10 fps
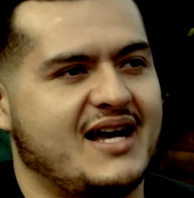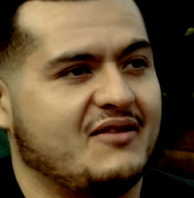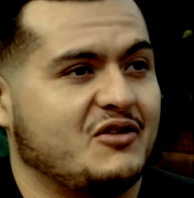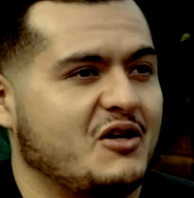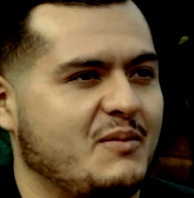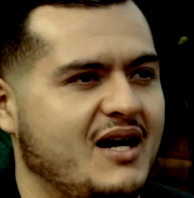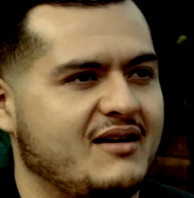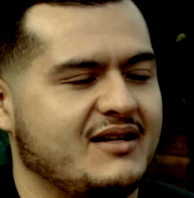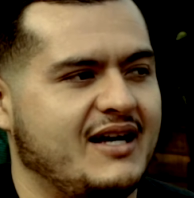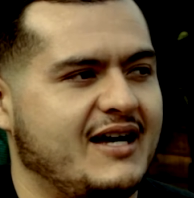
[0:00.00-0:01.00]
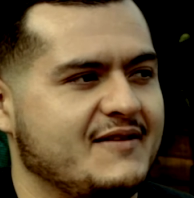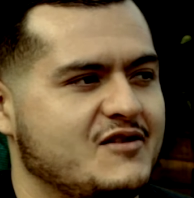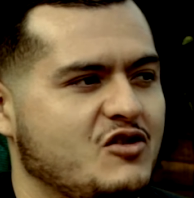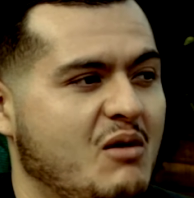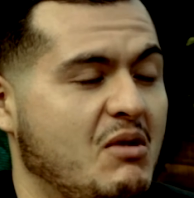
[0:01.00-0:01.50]
I have to come out. And
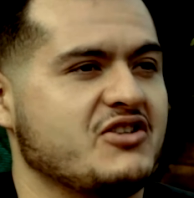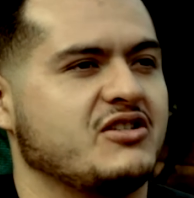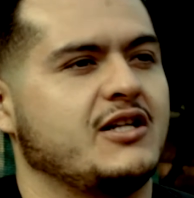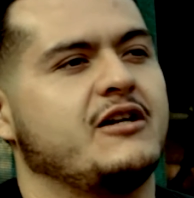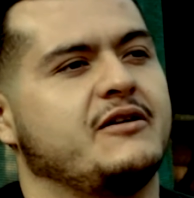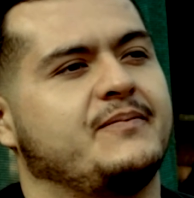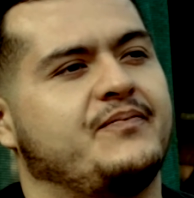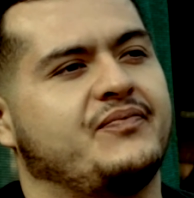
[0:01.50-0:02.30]
so I'm always on alert.